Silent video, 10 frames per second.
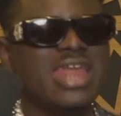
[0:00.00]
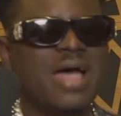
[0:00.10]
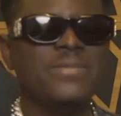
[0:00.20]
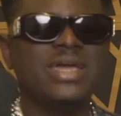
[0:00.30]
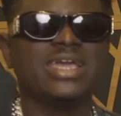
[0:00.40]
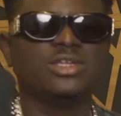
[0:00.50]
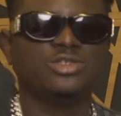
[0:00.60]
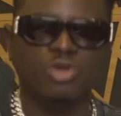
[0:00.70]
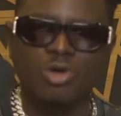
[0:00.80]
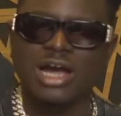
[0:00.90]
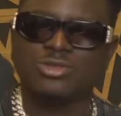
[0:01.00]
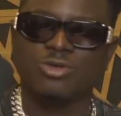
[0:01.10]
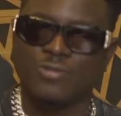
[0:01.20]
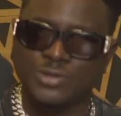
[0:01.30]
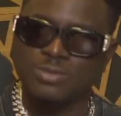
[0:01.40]
make a joke out
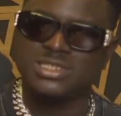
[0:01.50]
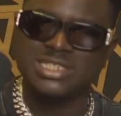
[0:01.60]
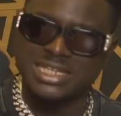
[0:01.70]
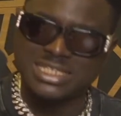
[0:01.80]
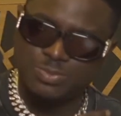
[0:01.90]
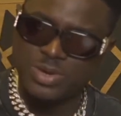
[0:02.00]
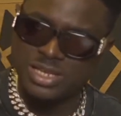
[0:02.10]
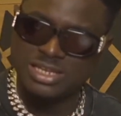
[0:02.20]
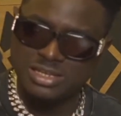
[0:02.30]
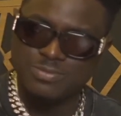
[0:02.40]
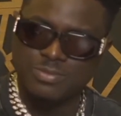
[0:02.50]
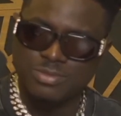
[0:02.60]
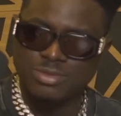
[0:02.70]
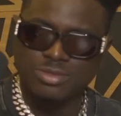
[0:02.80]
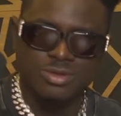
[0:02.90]
of something that is paining
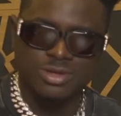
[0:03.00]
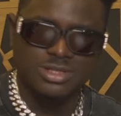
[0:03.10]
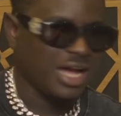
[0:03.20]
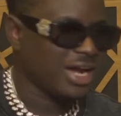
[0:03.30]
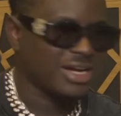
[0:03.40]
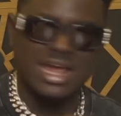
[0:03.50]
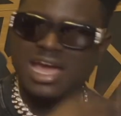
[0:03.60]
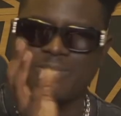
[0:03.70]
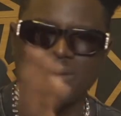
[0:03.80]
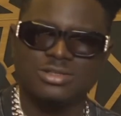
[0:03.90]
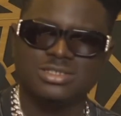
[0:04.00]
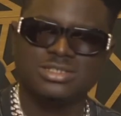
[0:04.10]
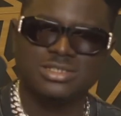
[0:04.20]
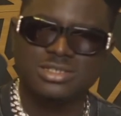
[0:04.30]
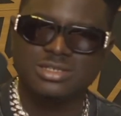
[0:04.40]
him than cry about
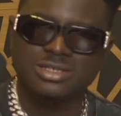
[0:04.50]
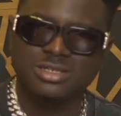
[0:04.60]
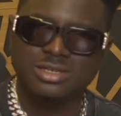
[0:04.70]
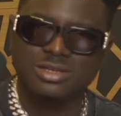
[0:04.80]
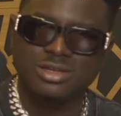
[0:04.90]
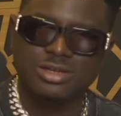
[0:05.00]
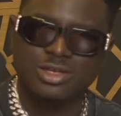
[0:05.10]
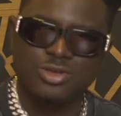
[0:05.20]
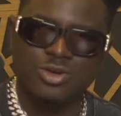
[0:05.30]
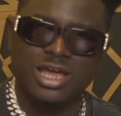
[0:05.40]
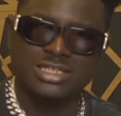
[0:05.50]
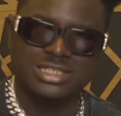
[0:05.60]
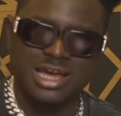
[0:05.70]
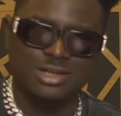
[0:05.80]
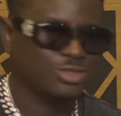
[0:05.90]
it. You
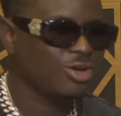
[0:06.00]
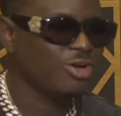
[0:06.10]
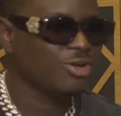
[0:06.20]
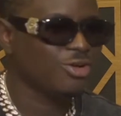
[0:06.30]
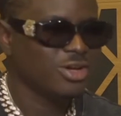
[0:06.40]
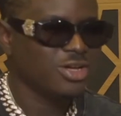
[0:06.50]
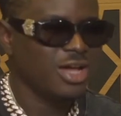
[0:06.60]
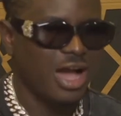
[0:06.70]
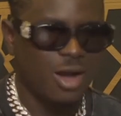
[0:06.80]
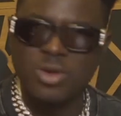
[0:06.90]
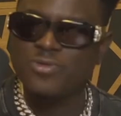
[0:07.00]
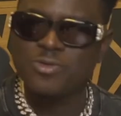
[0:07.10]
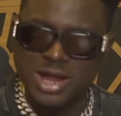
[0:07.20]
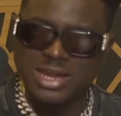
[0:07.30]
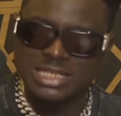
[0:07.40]
understand? So even
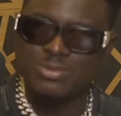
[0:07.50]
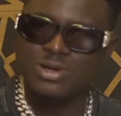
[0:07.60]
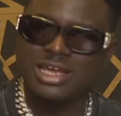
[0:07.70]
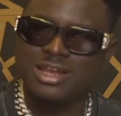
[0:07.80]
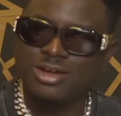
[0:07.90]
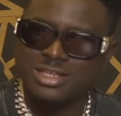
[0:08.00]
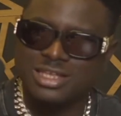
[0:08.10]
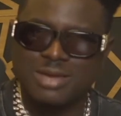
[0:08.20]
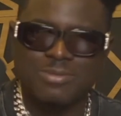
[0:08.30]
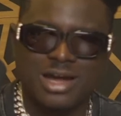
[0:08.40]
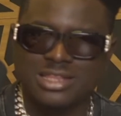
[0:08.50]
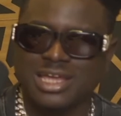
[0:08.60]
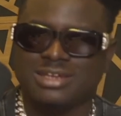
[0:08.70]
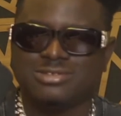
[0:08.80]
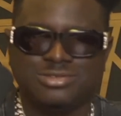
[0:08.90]
when Desmond Elliot came out
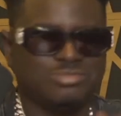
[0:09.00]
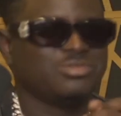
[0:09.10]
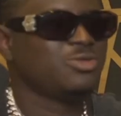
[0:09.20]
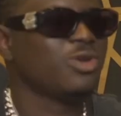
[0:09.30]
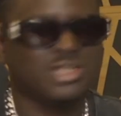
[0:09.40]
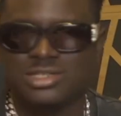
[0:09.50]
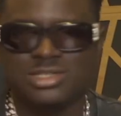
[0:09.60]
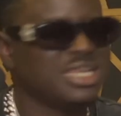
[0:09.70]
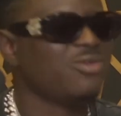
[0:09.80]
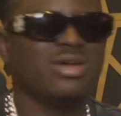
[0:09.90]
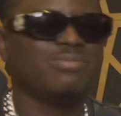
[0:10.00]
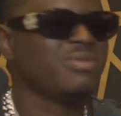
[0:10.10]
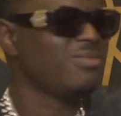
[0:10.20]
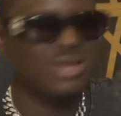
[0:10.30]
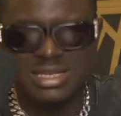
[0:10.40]
and did what they did, they were
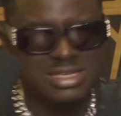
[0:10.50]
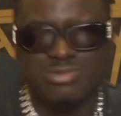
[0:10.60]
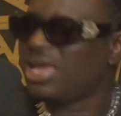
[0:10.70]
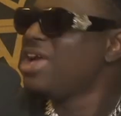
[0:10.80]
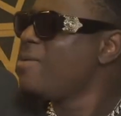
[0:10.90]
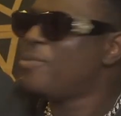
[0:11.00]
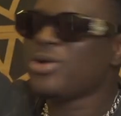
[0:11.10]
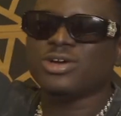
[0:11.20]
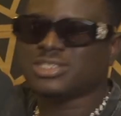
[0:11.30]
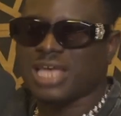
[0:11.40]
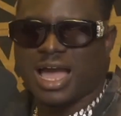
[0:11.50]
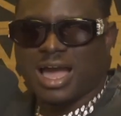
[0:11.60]
people just so